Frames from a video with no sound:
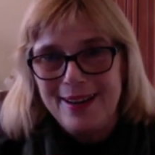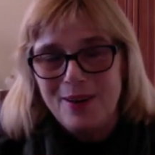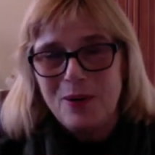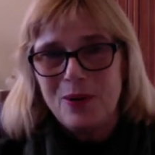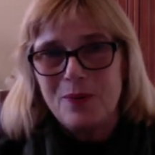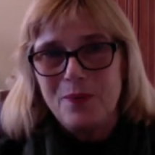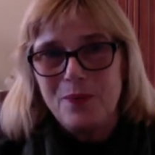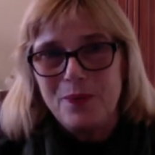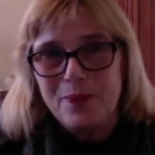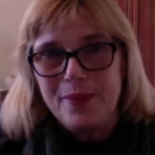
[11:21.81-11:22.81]
Or
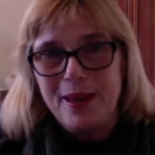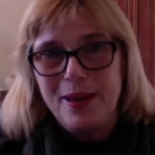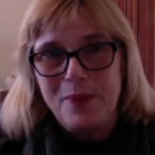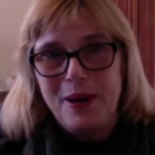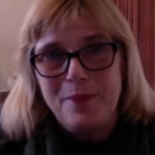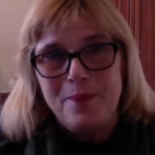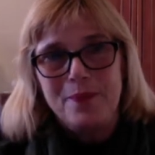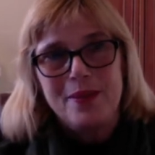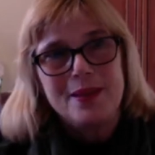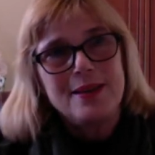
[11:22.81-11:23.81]
anyway,
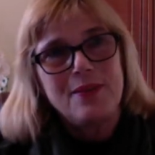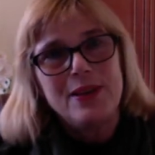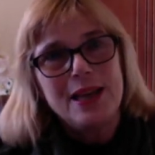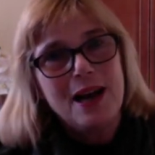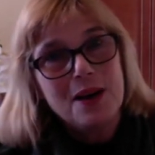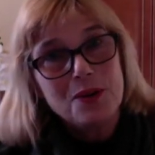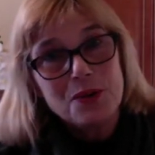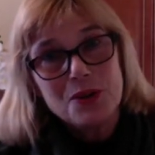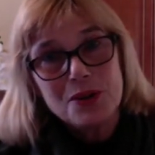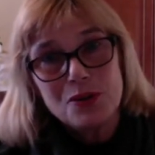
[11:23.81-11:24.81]
7th
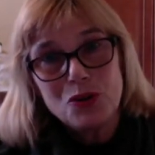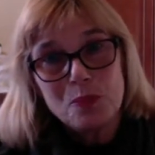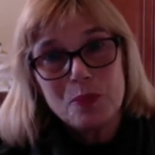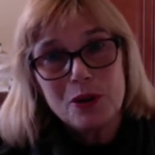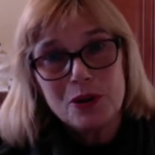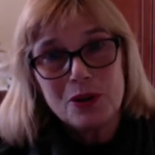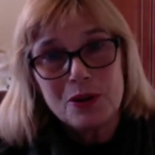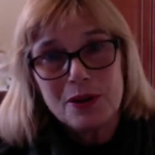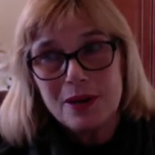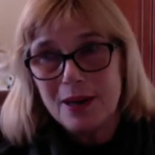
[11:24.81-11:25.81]
house, Jupiter,